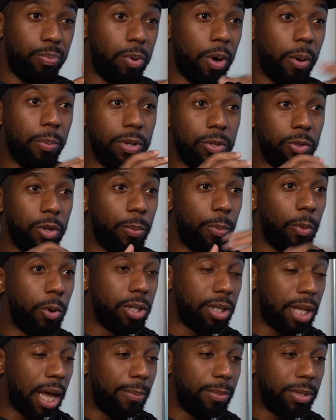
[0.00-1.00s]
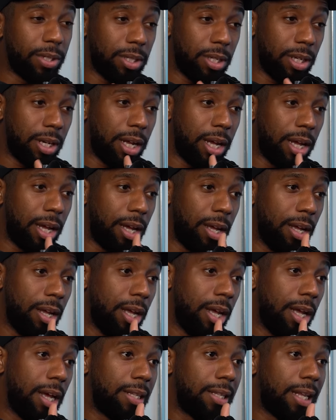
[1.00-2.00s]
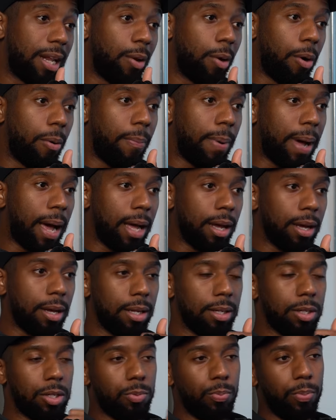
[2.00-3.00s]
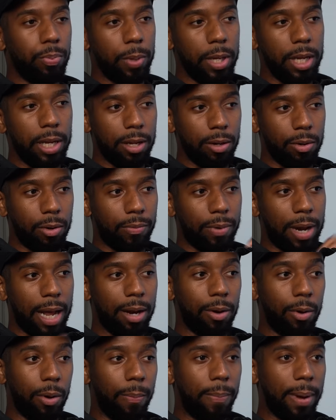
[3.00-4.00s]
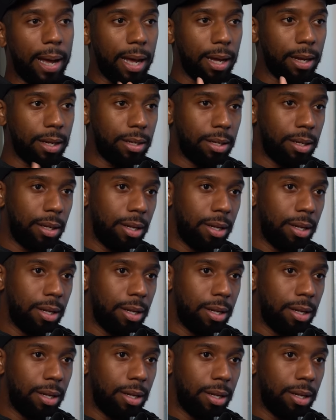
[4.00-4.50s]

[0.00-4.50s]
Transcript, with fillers: probably doing more damage to their their lower back. And speaking of like lower back,